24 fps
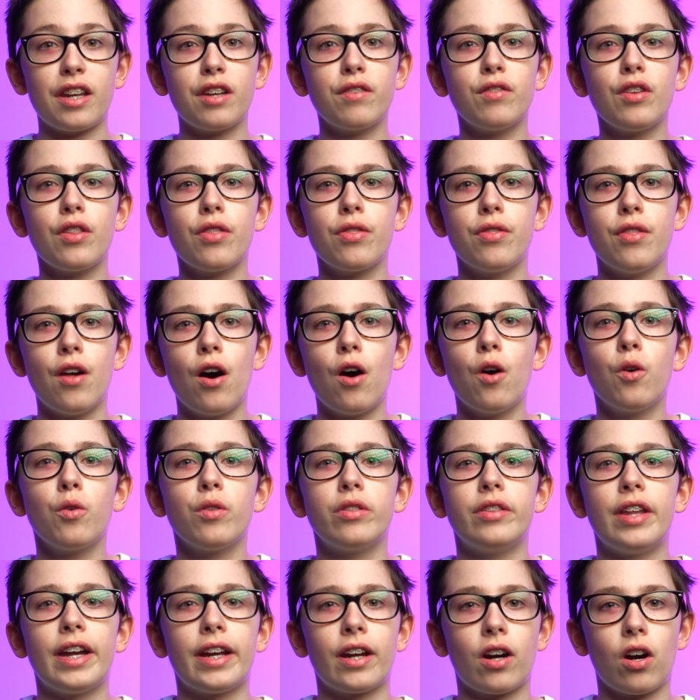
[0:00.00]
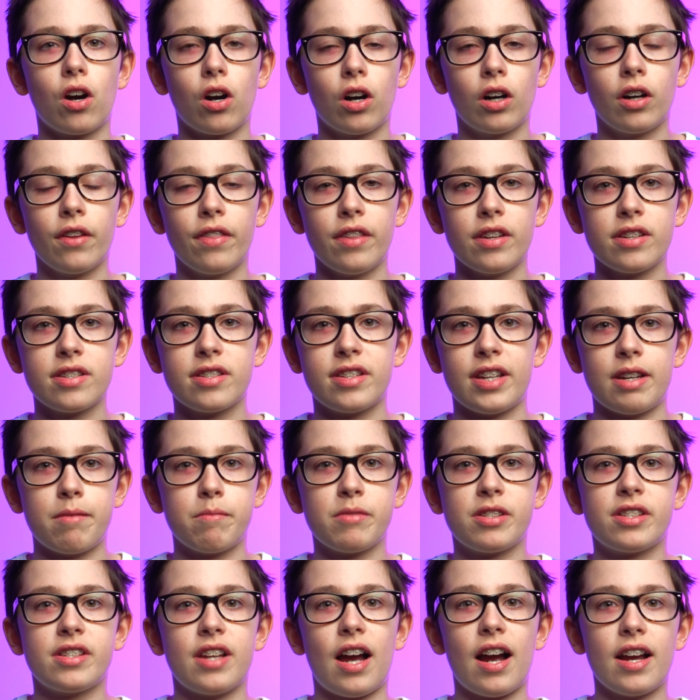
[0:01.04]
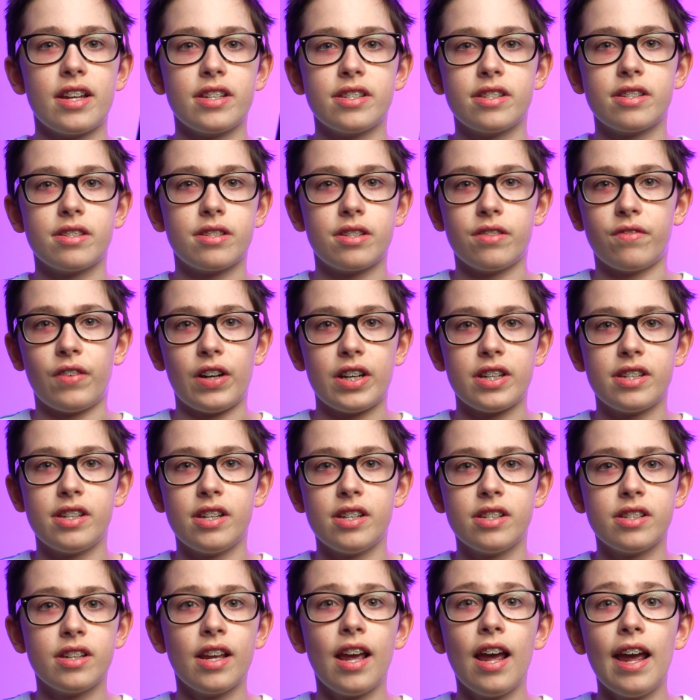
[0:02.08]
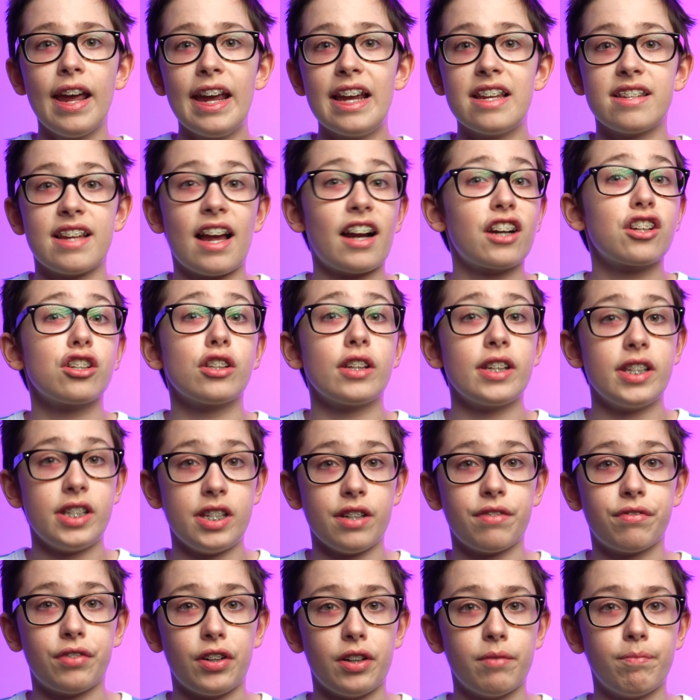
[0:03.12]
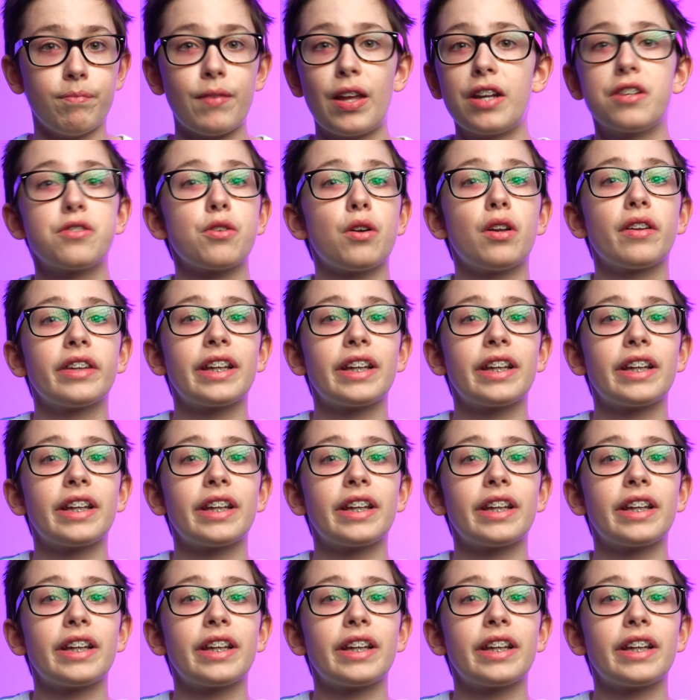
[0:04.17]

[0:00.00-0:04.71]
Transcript: even though they are the same size devices, is actually different. And so on